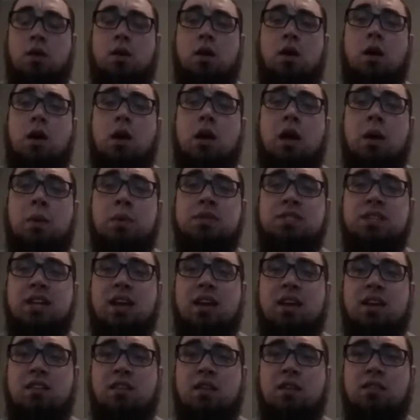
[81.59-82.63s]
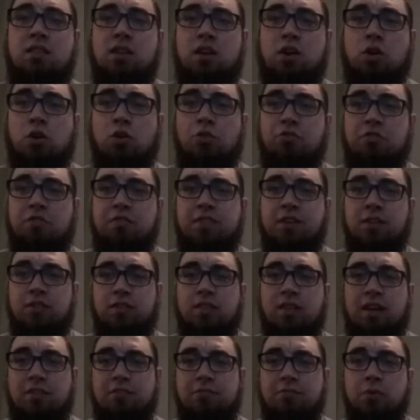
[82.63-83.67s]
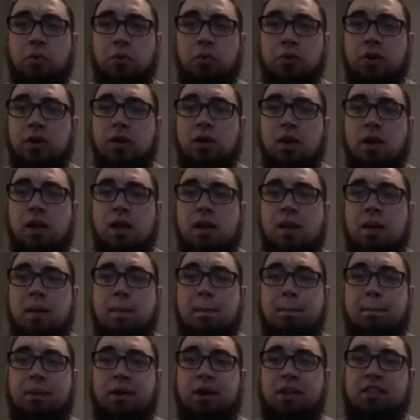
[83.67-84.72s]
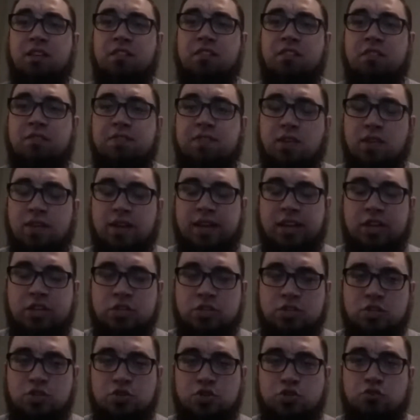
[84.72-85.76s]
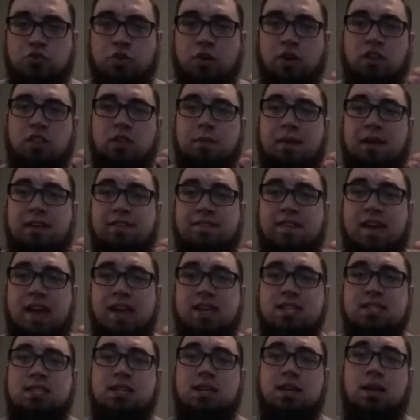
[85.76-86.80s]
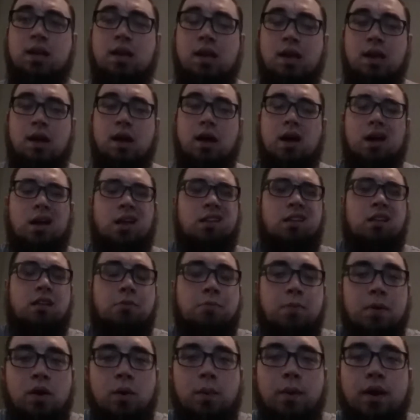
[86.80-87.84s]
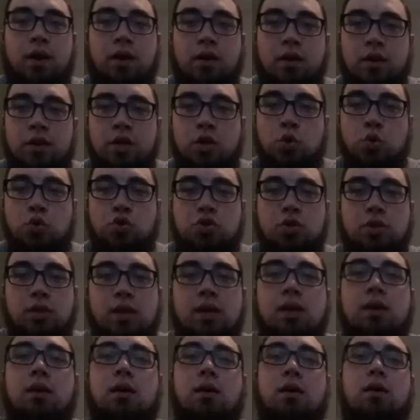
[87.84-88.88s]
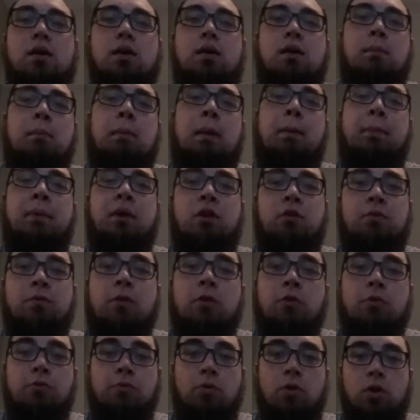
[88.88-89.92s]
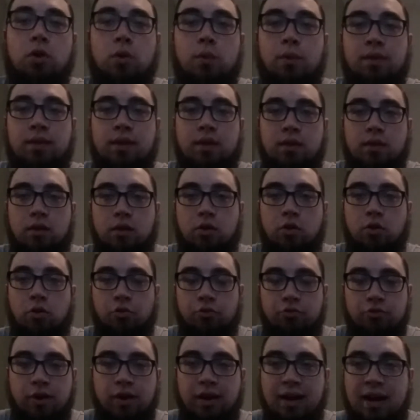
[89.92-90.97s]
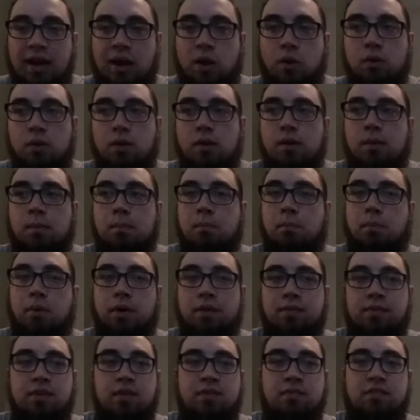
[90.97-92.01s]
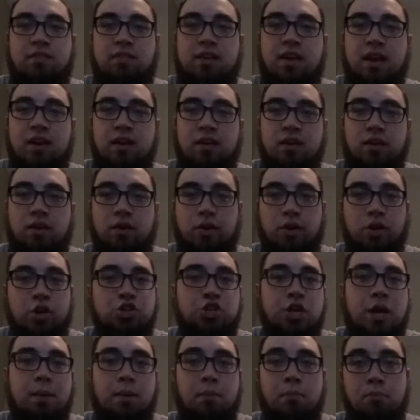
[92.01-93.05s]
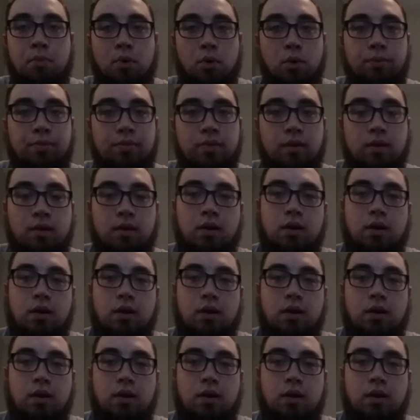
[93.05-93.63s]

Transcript: I would say the curls have felt a lot fuller, but it doesn't feel like it's shrunk to my face. It's pretty weird. Usually my beard feels fuller when the curls straighten out, but this has kind of done a good job of both.